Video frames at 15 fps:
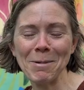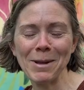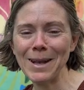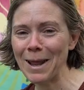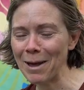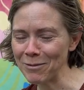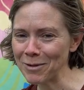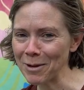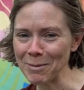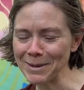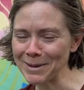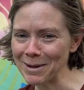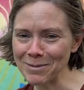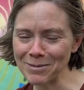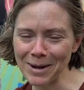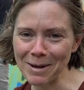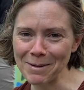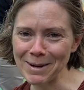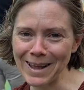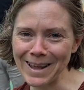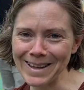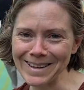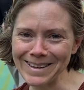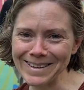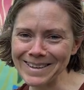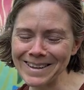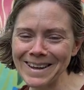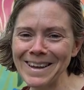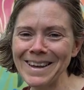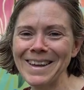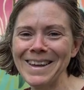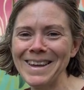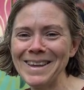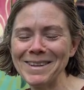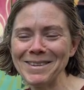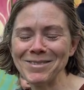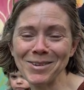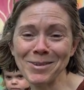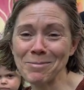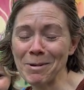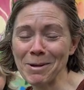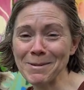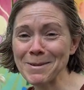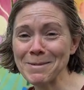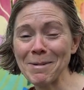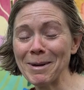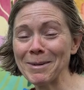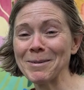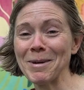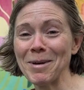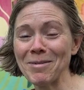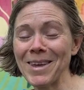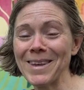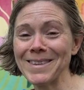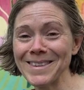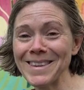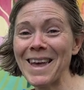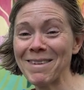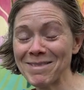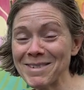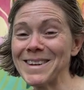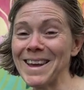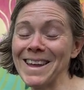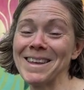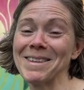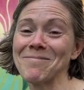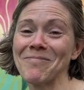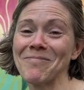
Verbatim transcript: We love coming down Flower Lane. It just brings a smile to our face every day.